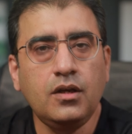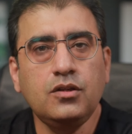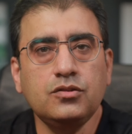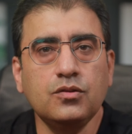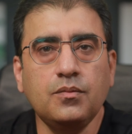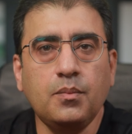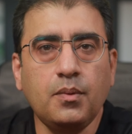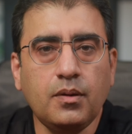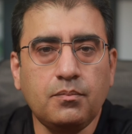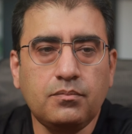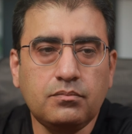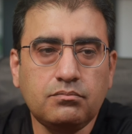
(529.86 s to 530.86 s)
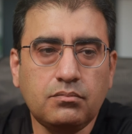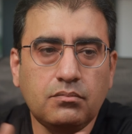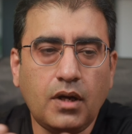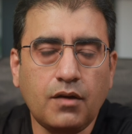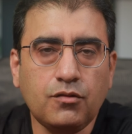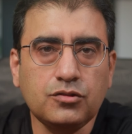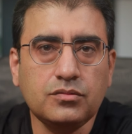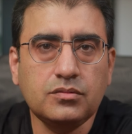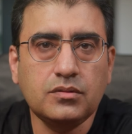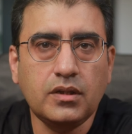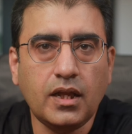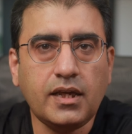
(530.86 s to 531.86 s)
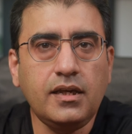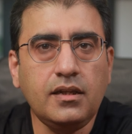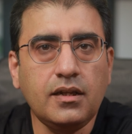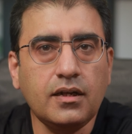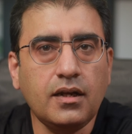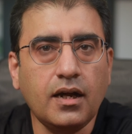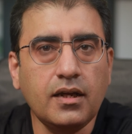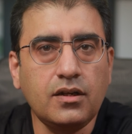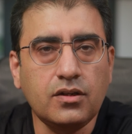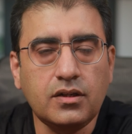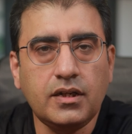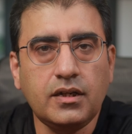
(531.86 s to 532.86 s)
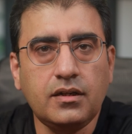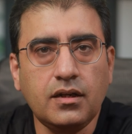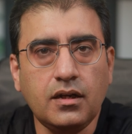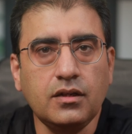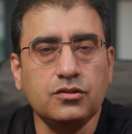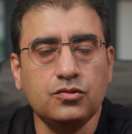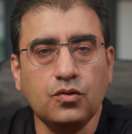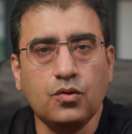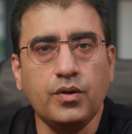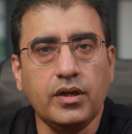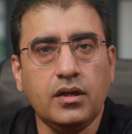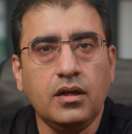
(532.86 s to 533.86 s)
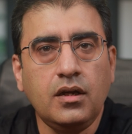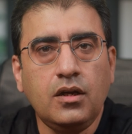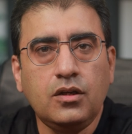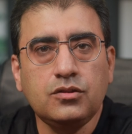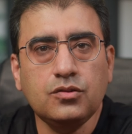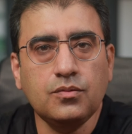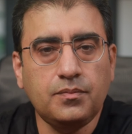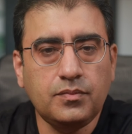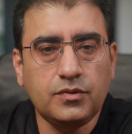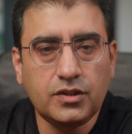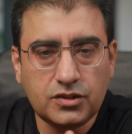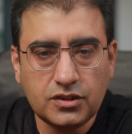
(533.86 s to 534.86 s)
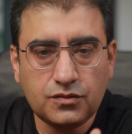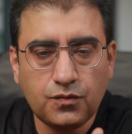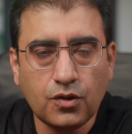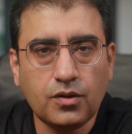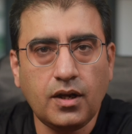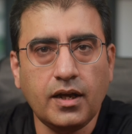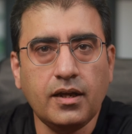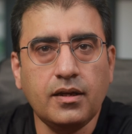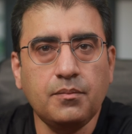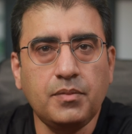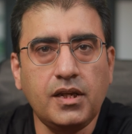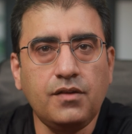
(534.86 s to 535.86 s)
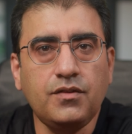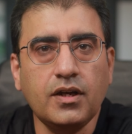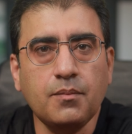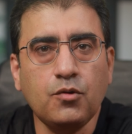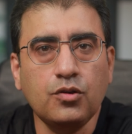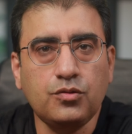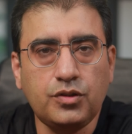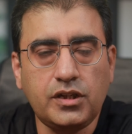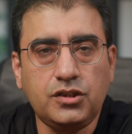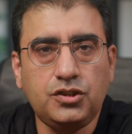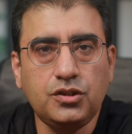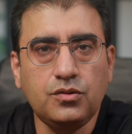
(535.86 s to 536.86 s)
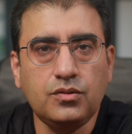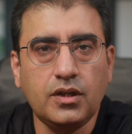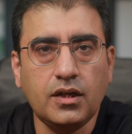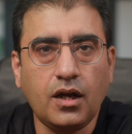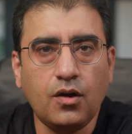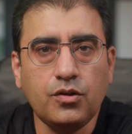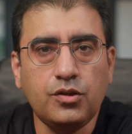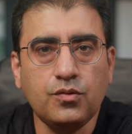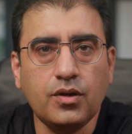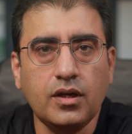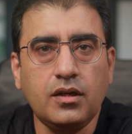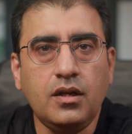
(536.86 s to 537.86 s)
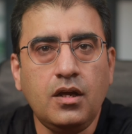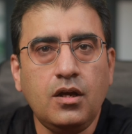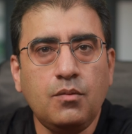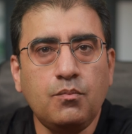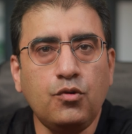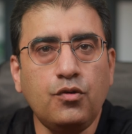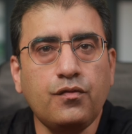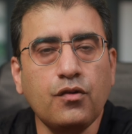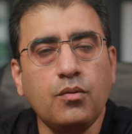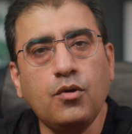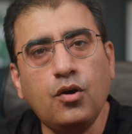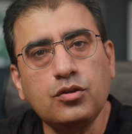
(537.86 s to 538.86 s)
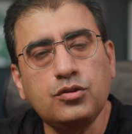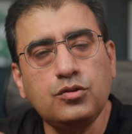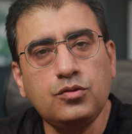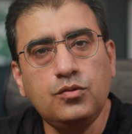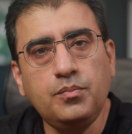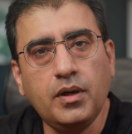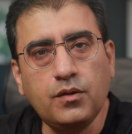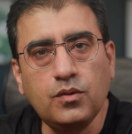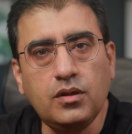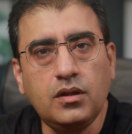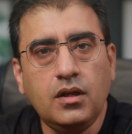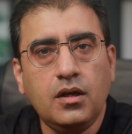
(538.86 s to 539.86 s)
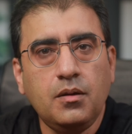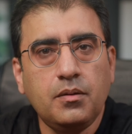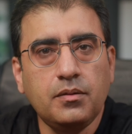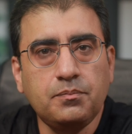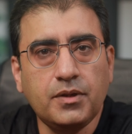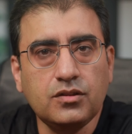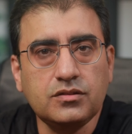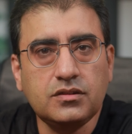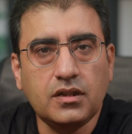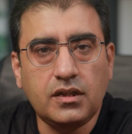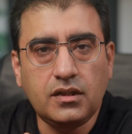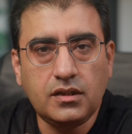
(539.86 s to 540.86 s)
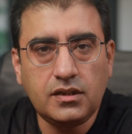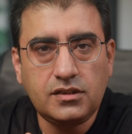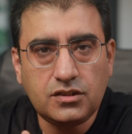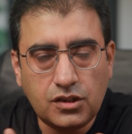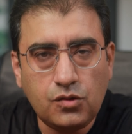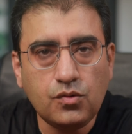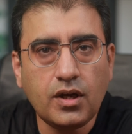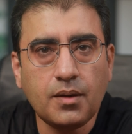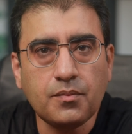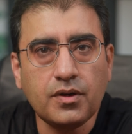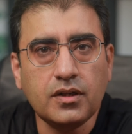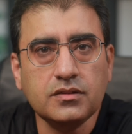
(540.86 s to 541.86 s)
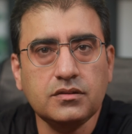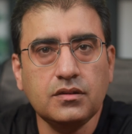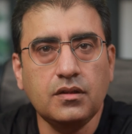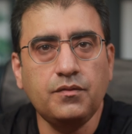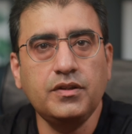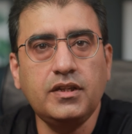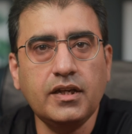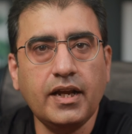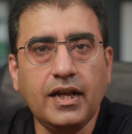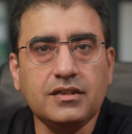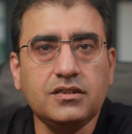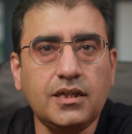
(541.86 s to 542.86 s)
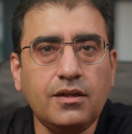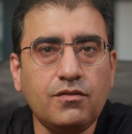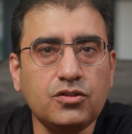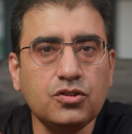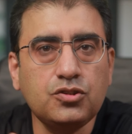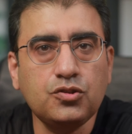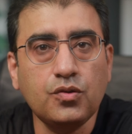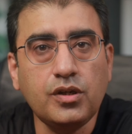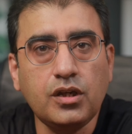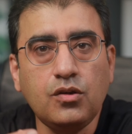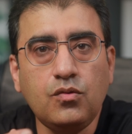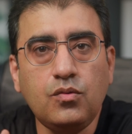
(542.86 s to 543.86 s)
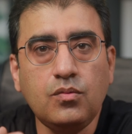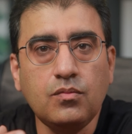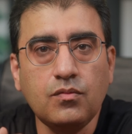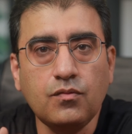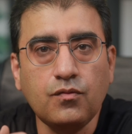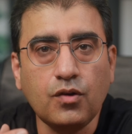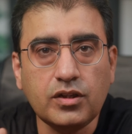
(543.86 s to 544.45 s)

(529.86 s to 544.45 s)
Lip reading: So I was lucky that I learned it so quick. So this is what I believe that I'm going to teach you, that how you can move from auto to manual. Because in these new cameras with their LCD, which is showing you what